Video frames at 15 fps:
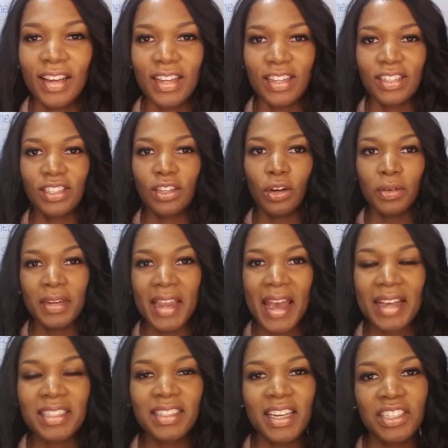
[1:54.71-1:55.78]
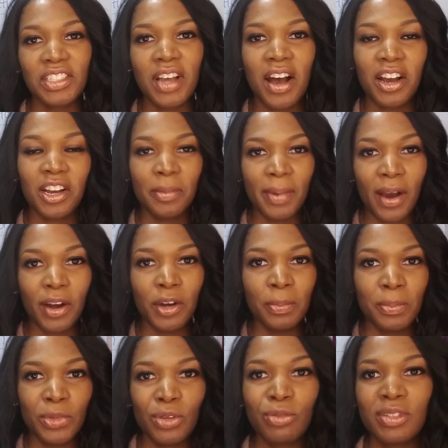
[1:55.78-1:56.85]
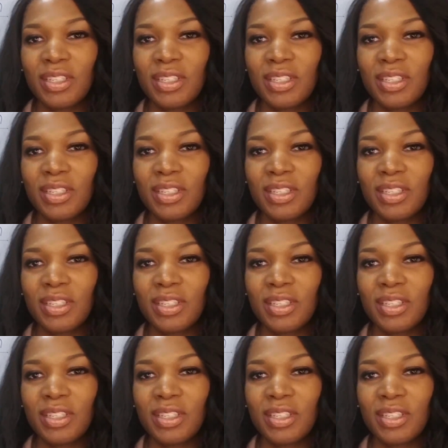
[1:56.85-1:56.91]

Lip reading: So next, let's talk about immune